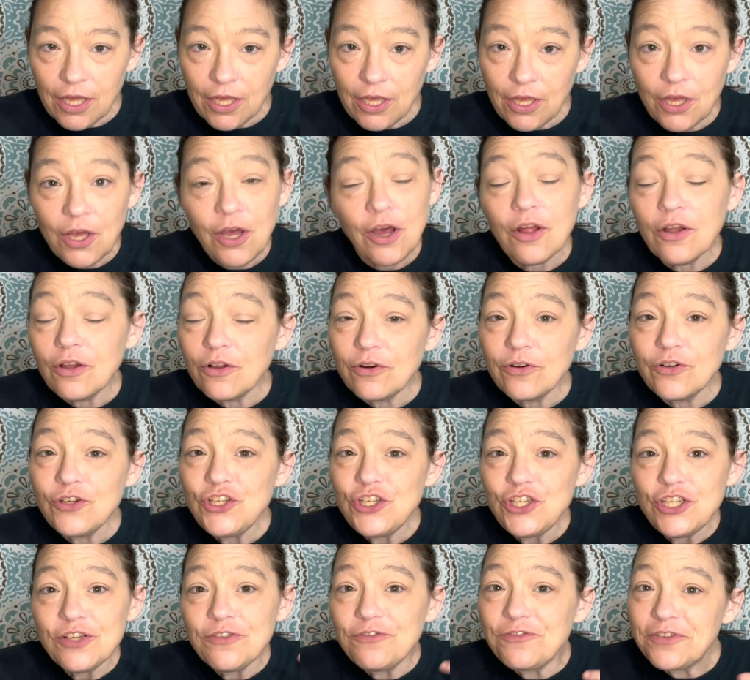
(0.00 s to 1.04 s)
color
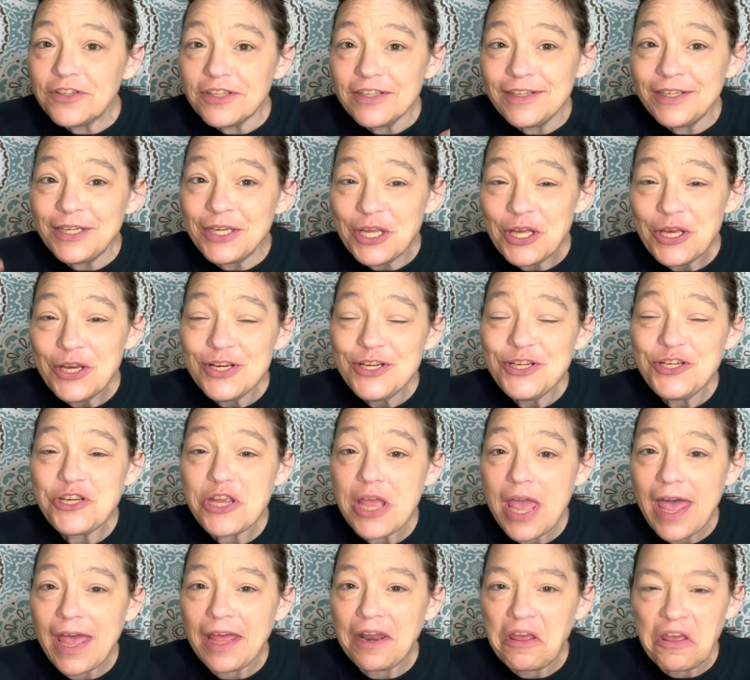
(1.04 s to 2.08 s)
shifting
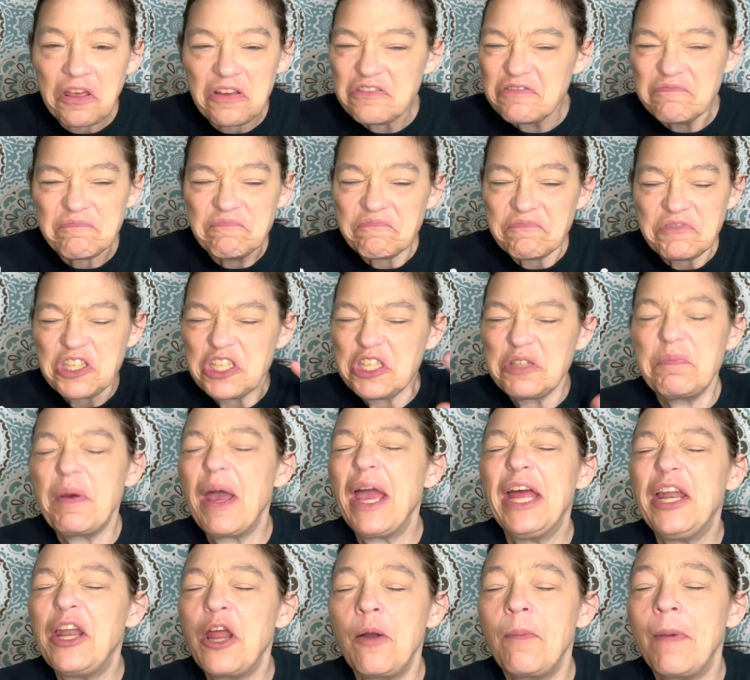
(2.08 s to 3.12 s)
shadows, just
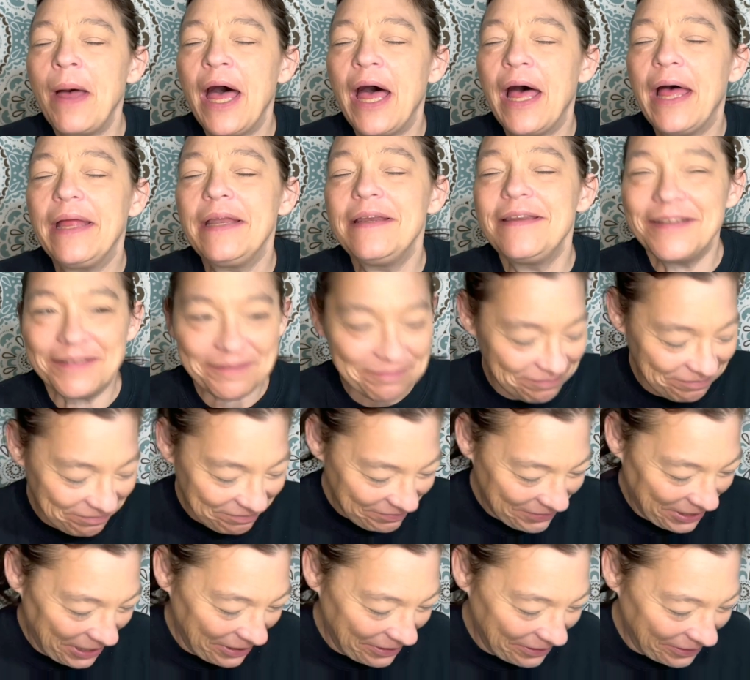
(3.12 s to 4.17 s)
pay no
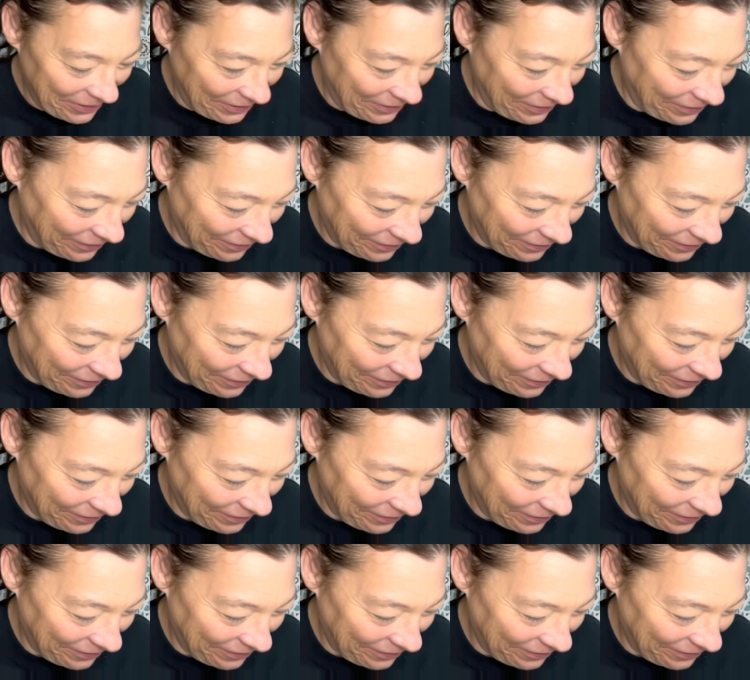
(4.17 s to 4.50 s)
mind.